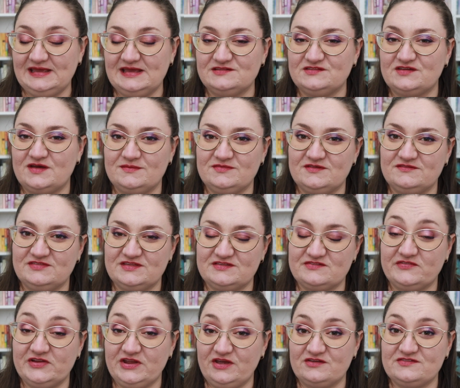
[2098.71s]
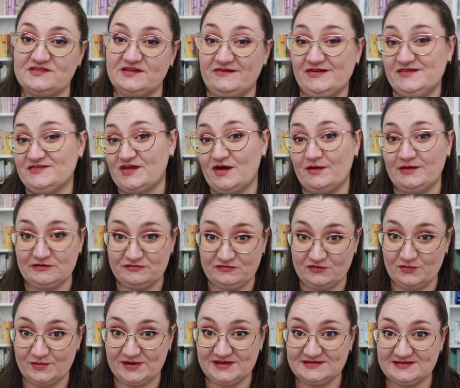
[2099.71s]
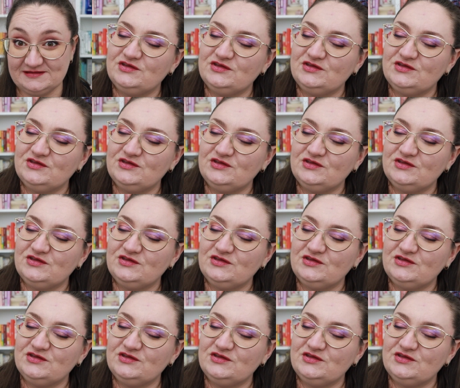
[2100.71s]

in terms of this video series going forward.